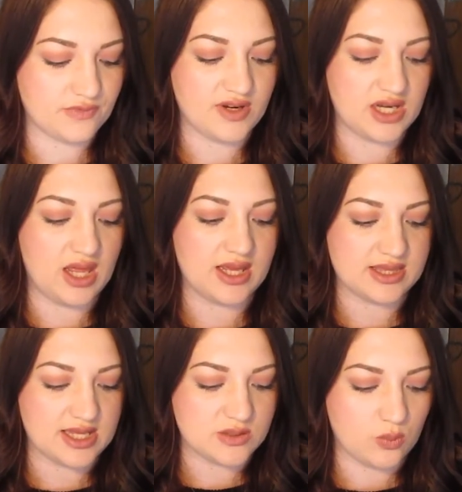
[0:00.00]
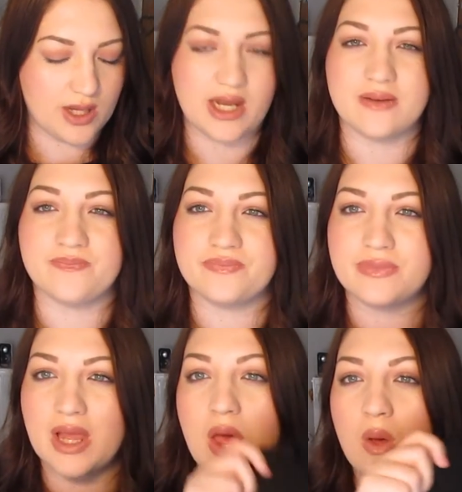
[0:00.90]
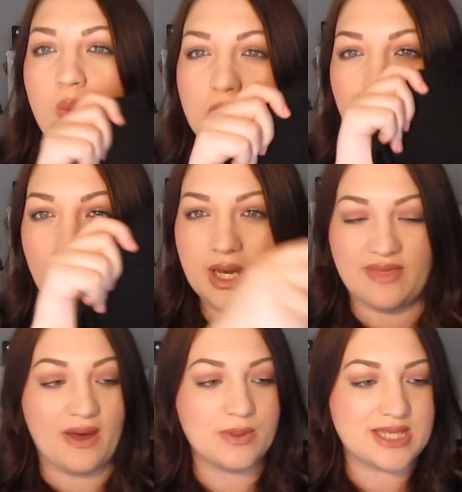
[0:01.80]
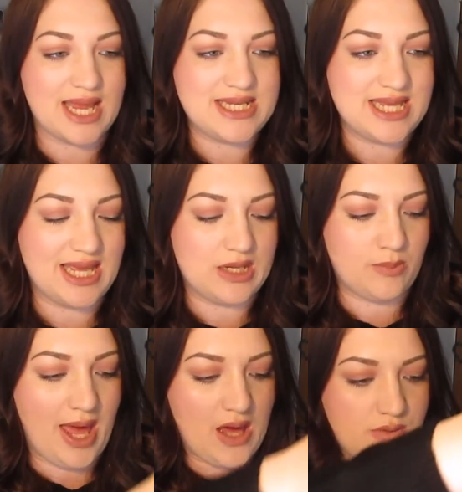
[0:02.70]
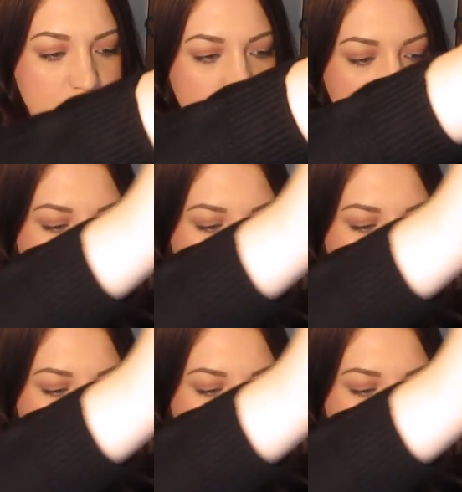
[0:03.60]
Really like that, it's a winner. Winner, winner, that was £18.